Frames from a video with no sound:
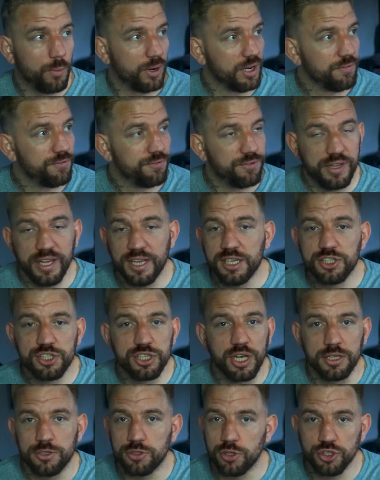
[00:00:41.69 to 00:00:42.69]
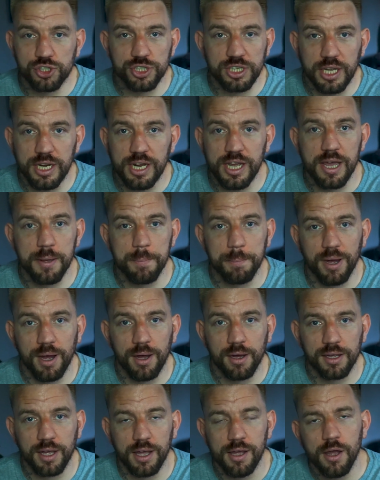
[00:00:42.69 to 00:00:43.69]
when he flicks and doesn't get a hit
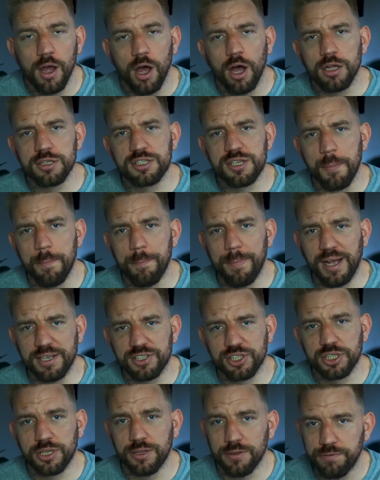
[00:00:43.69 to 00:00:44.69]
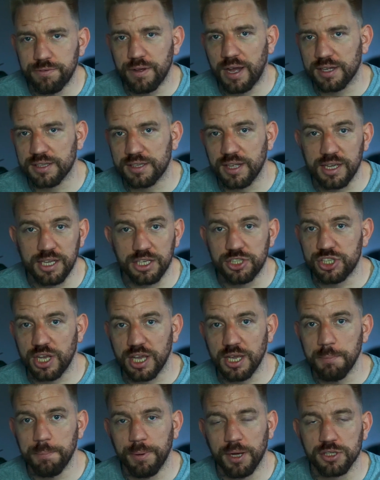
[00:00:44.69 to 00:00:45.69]
marker are to mask the fact that his
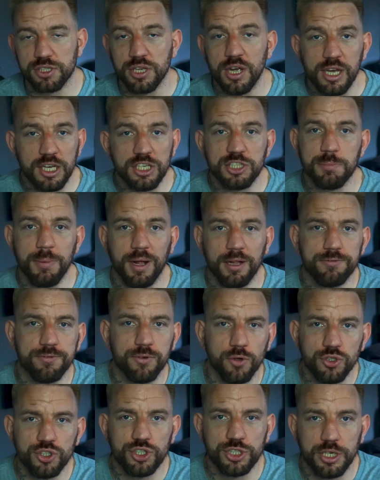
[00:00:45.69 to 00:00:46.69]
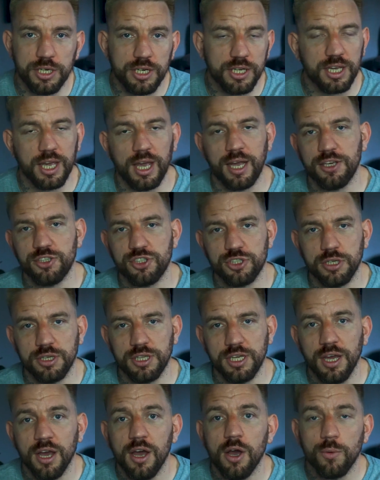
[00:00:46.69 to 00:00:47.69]
aimbot is malfunctioning
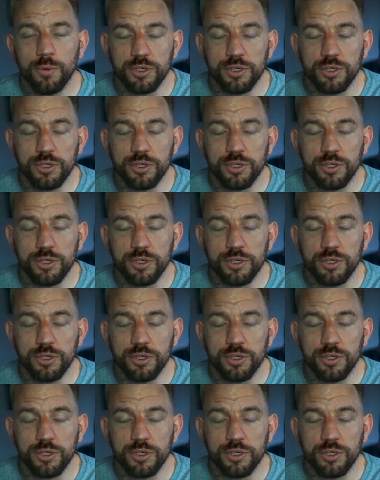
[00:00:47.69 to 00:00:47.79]
occasionally,